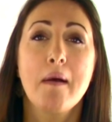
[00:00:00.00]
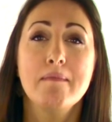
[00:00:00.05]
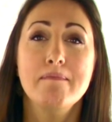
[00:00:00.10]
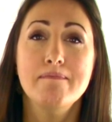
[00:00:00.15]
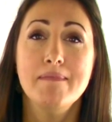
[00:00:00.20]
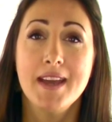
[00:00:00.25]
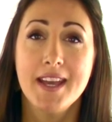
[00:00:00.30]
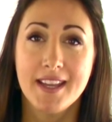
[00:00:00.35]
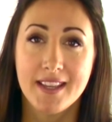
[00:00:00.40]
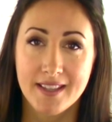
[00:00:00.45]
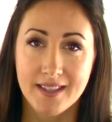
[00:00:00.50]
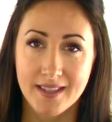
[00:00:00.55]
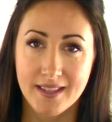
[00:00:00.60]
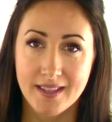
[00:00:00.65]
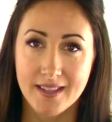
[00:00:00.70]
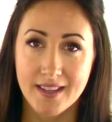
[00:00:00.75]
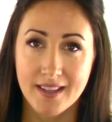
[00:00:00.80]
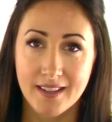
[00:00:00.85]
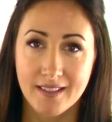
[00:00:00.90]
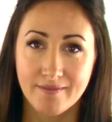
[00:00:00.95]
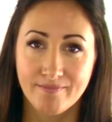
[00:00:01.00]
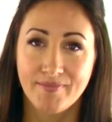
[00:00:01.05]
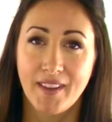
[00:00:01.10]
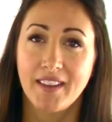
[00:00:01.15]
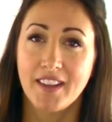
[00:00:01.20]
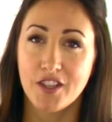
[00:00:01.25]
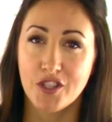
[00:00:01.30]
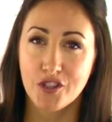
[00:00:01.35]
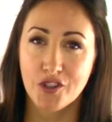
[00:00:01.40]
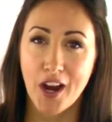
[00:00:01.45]
Ms.
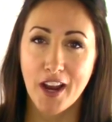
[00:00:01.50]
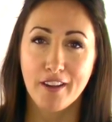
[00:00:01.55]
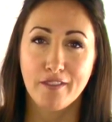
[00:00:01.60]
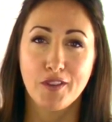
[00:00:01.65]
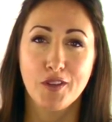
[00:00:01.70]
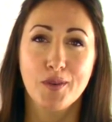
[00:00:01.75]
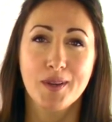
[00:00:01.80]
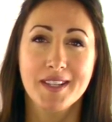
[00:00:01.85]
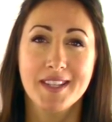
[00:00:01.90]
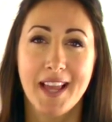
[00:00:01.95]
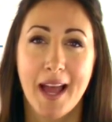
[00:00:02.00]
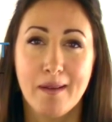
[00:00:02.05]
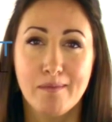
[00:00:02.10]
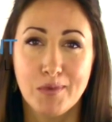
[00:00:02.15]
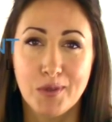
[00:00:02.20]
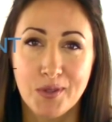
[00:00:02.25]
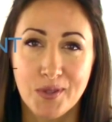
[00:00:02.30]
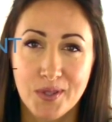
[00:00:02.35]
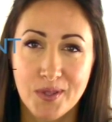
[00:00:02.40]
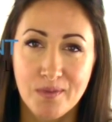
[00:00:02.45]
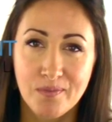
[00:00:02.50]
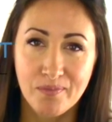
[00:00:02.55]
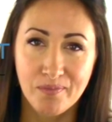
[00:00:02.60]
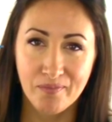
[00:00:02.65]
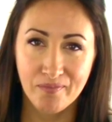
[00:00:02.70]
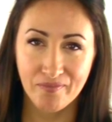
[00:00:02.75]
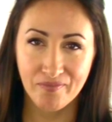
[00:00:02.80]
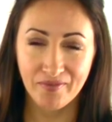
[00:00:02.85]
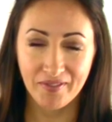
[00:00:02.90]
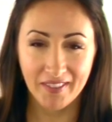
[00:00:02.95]
Let's try a few examples.
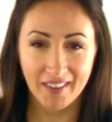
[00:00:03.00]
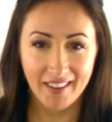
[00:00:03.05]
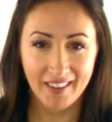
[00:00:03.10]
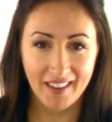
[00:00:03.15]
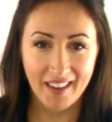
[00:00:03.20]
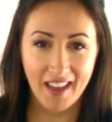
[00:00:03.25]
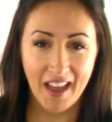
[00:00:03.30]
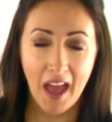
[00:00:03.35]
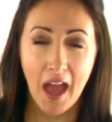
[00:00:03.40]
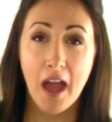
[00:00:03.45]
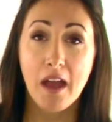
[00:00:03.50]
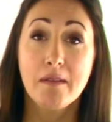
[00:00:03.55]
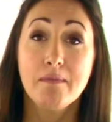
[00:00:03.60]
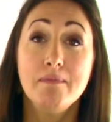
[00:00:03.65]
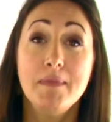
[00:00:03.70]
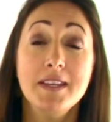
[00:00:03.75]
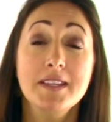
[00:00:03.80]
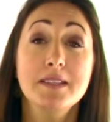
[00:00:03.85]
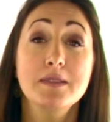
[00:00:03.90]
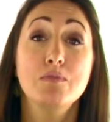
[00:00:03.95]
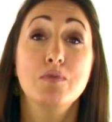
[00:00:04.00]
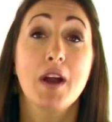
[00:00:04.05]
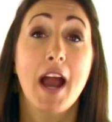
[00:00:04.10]
Ms.